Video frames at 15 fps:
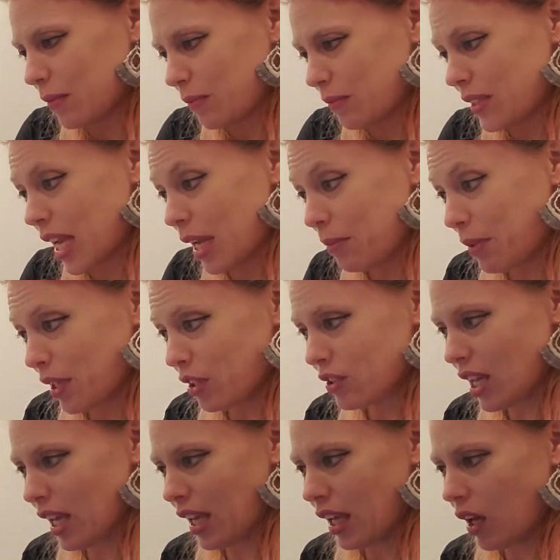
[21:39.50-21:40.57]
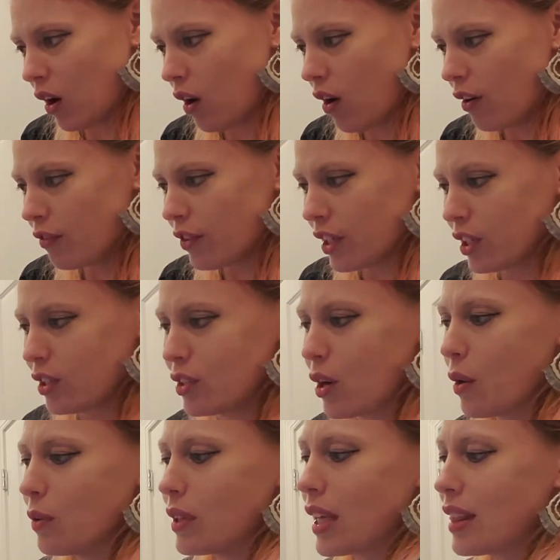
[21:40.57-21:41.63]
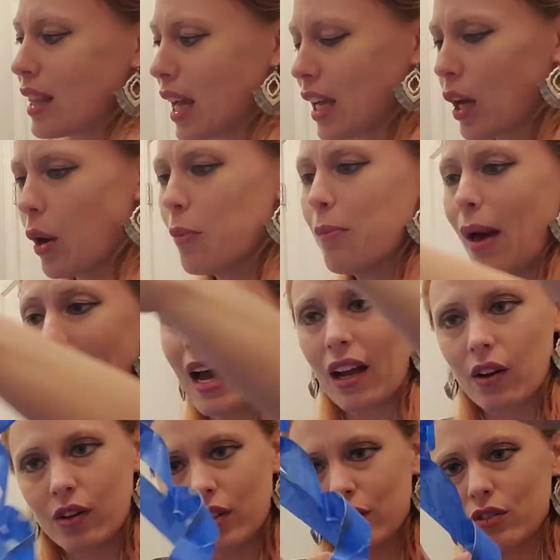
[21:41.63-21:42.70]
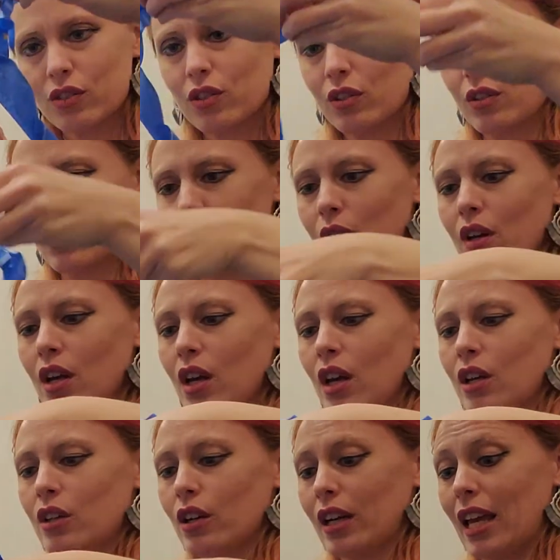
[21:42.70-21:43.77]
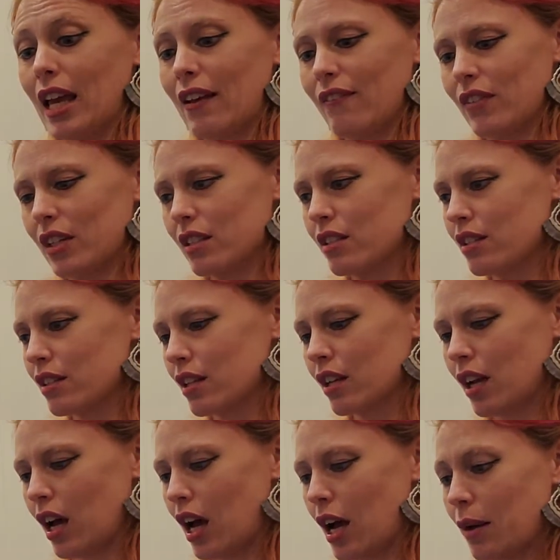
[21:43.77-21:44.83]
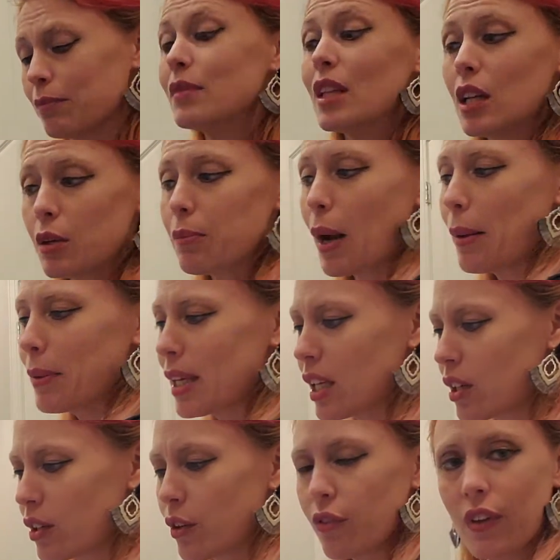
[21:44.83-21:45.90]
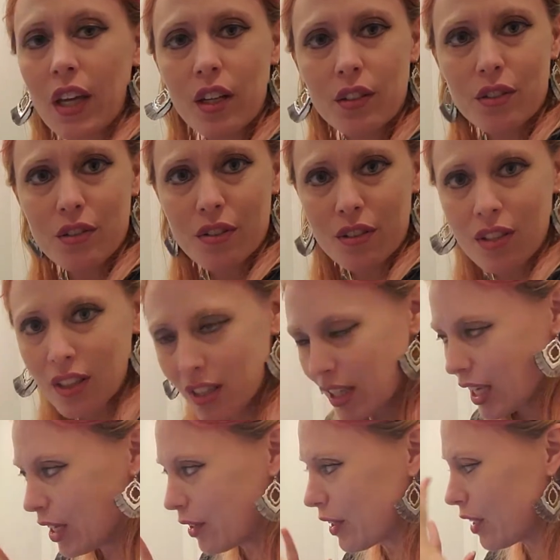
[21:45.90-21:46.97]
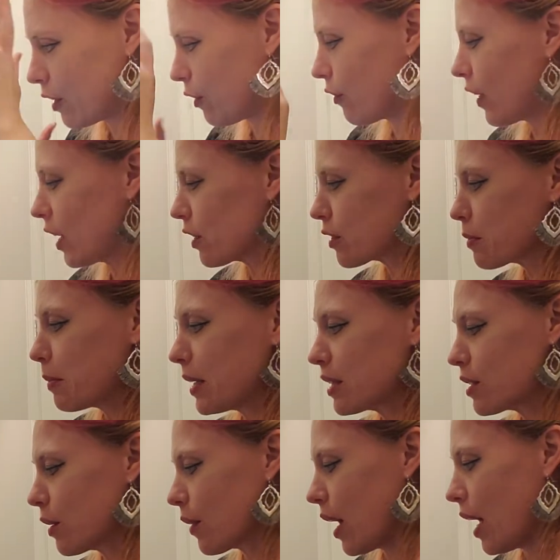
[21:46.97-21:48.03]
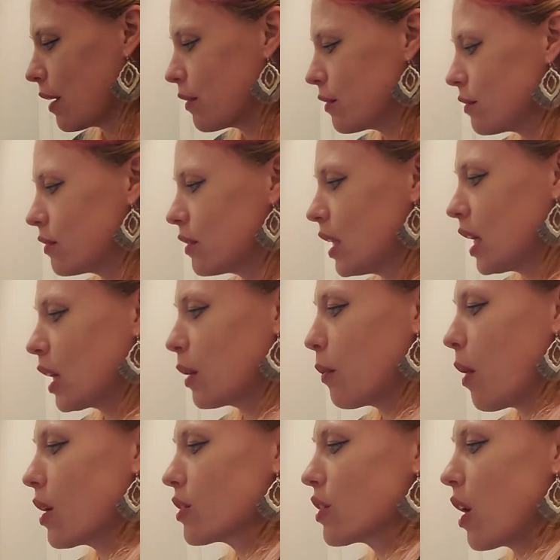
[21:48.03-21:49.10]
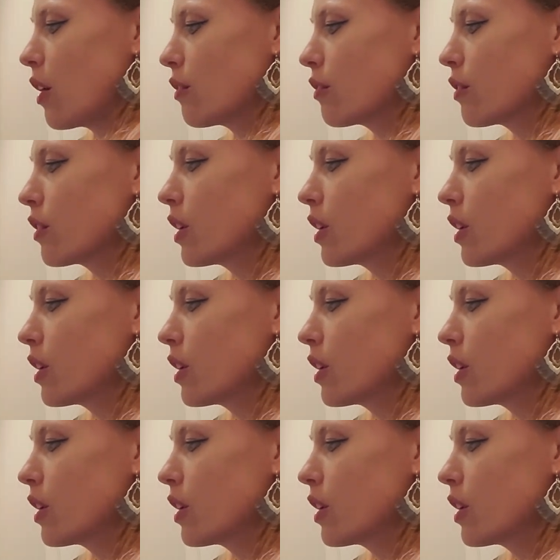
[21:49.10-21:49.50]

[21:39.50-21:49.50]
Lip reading: tape that you're taking off, that you don't let that go back onto your canvas. It'll probably get on your fingers. It'll get on your fingers, but it's okay. It can wash off.